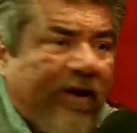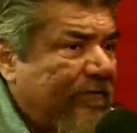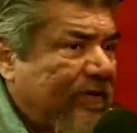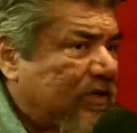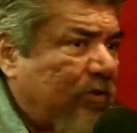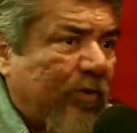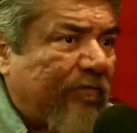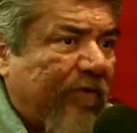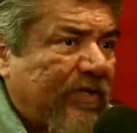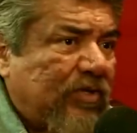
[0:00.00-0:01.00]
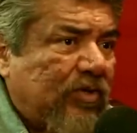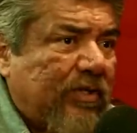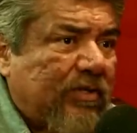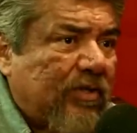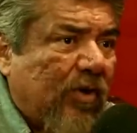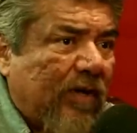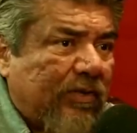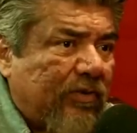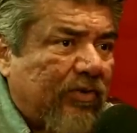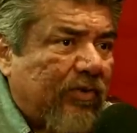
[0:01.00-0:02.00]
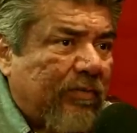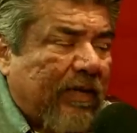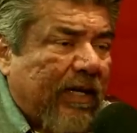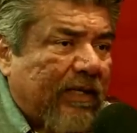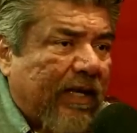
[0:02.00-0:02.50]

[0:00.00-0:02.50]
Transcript: it, so you weren't afraid to do it, to go out there and do it behind the